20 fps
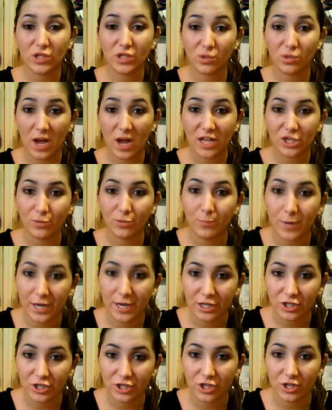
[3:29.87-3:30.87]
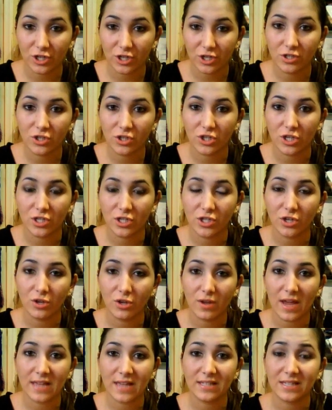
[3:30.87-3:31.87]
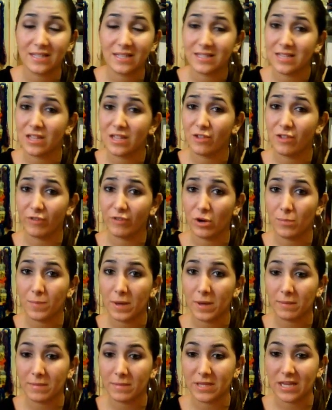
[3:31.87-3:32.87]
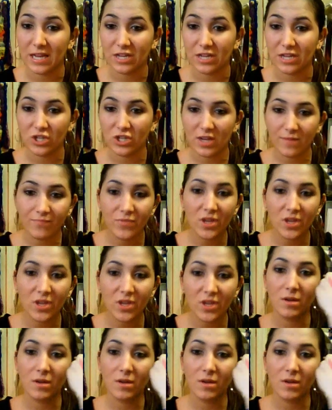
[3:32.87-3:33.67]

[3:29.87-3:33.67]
swatch pictures just so you guys can see the real pigmentation.